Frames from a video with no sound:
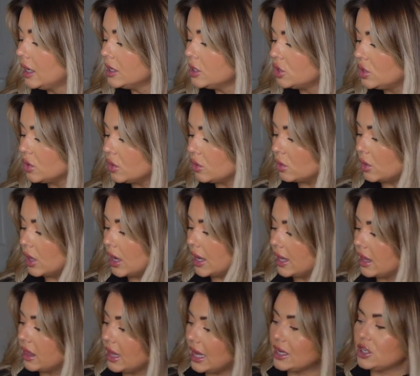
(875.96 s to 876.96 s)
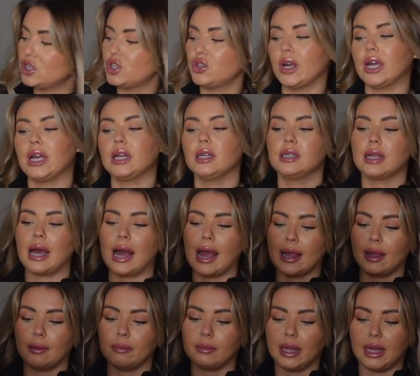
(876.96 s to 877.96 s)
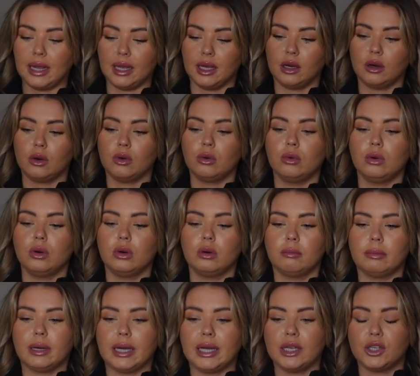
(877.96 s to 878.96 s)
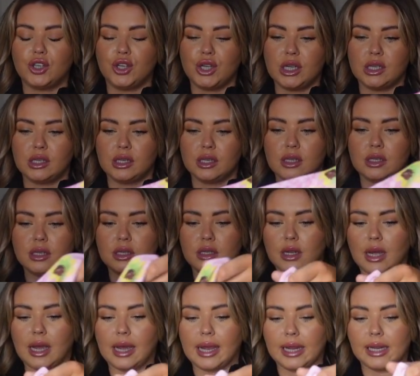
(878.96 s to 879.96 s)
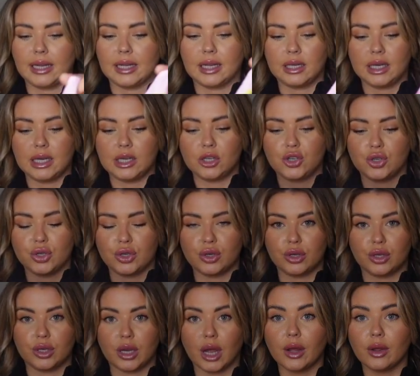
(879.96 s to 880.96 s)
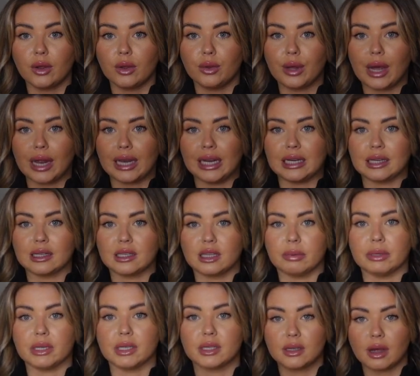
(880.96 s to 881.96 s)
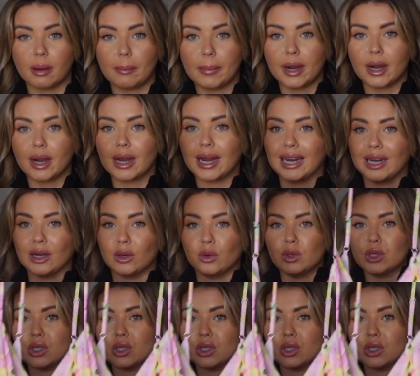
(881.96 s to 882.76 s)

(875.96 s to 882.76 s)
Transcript: So this dress, I am like, oh my Jesus, I need you now. I need it to be summer, and I know